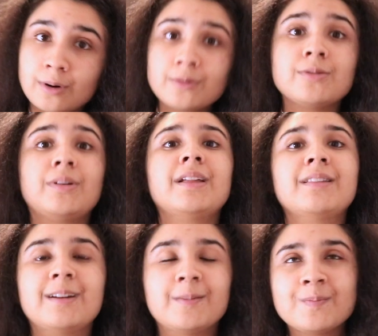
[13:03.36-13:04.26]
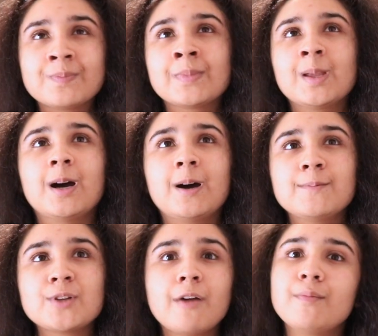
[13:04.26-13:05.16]
also get there.
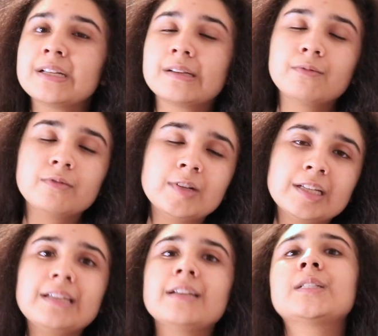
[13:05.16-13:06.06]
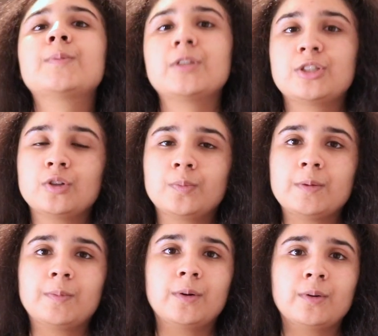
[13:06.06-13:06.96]
So I've met some really inspirational
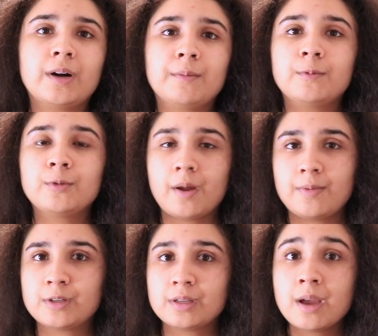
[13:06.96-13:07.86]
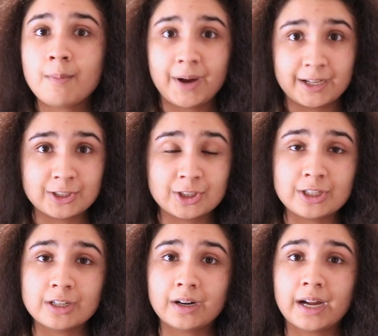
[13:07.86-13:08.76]
people throughout this past
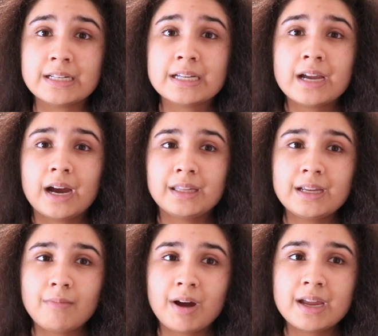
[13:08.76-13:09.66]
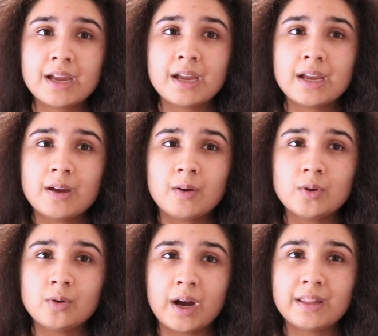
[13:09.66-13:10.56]
year, and I think
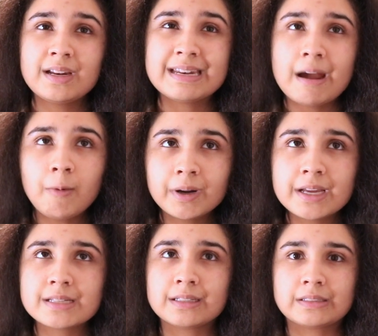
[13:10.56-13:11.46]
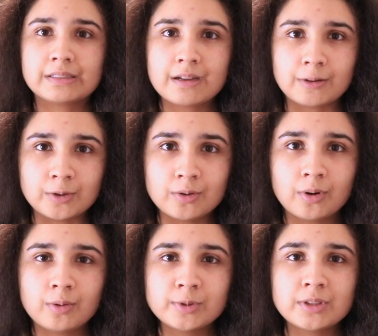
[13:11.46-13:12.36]
I think networking is a skill. You
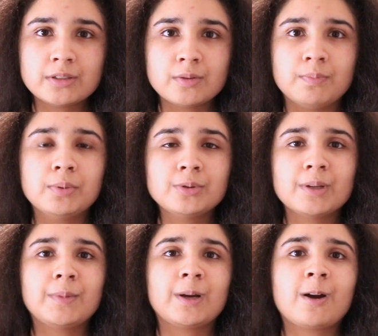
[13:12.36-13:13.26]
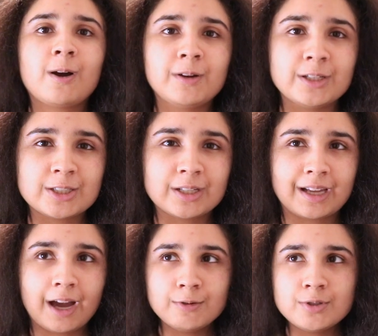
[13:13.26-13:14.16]
almost need to build up the courage. Like,
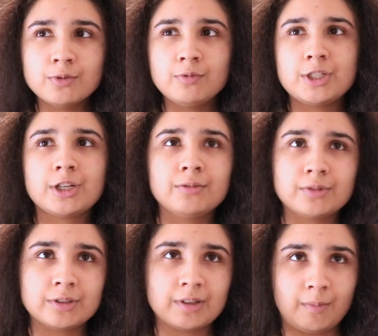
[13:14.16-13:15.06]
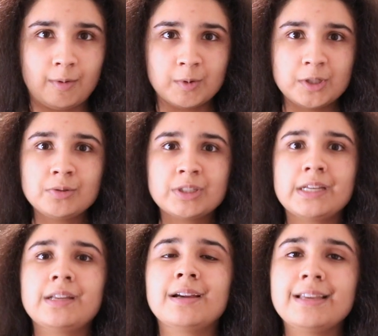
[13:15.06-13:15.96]
how do you reach out to someone? What do you
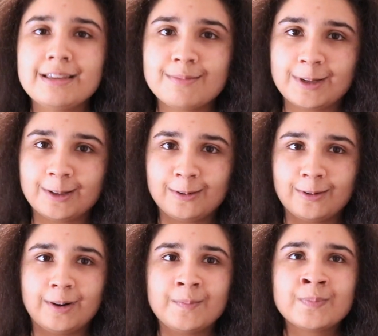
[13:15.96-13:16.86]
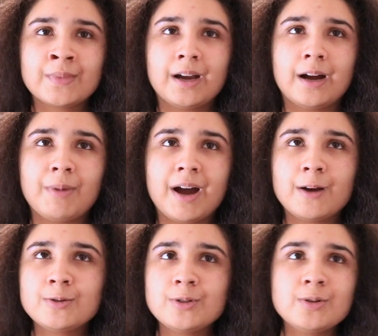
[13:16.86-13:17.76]
say in an email? Or
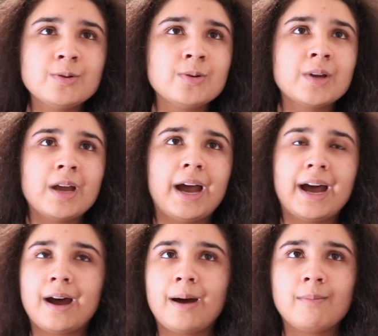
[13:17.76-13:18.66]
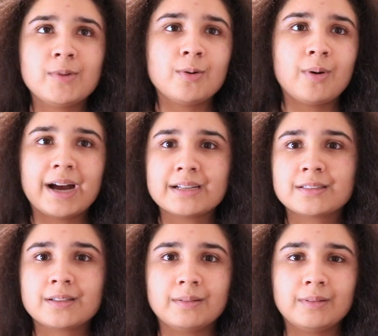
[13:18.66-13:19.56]
how do you,
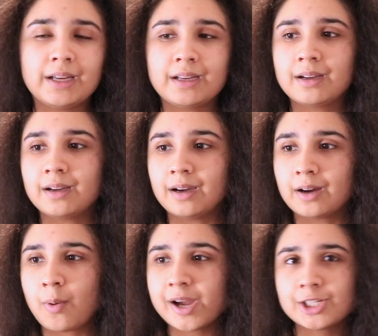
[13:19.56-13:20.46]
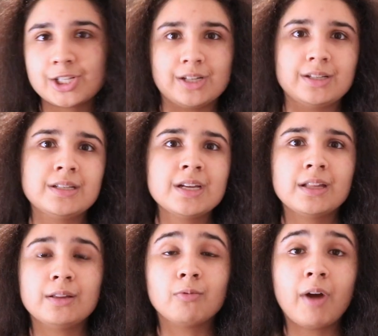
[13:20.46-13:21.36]
ask questions,
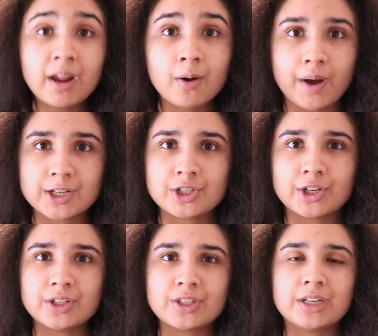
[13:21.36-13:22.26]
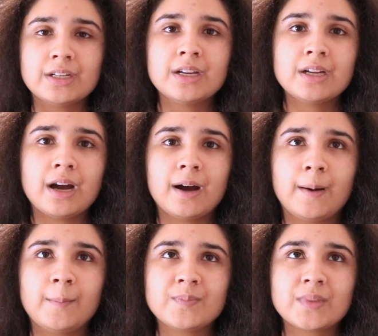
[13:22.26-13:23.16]
the right questions, and
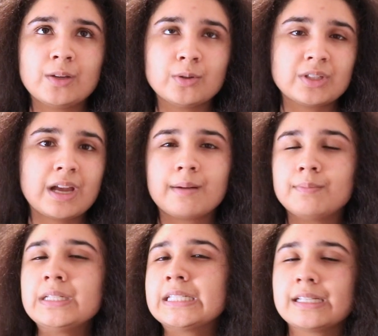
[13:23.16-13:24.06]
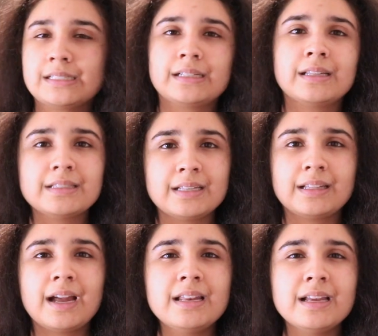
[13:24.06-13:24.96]
set up meetings and things like
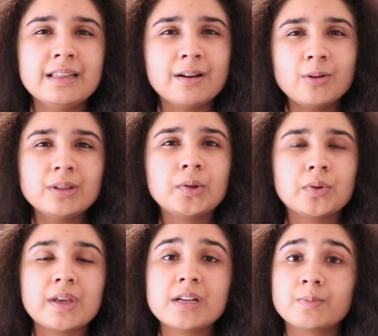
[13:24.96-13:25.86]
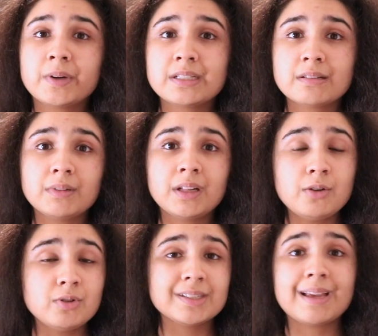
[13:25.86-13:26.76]
that. And they're all little things, but it's something that
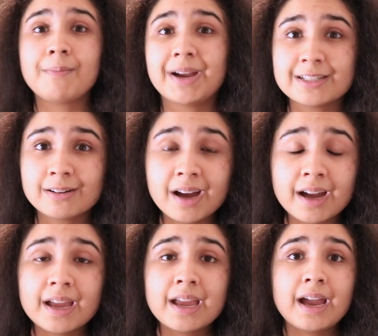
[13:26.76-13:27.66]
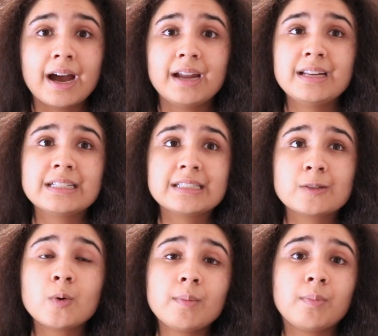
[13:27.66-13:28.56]
you just get better at, and it's
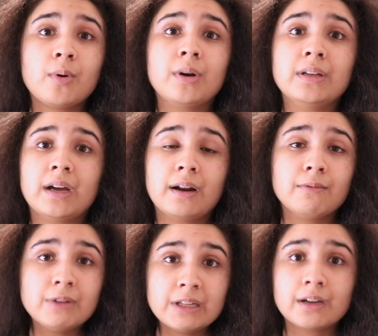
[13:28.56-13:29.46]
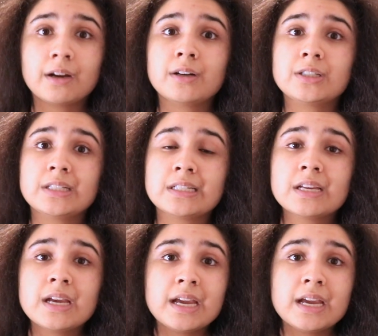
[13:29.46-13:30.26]
so important. And I really encourage this.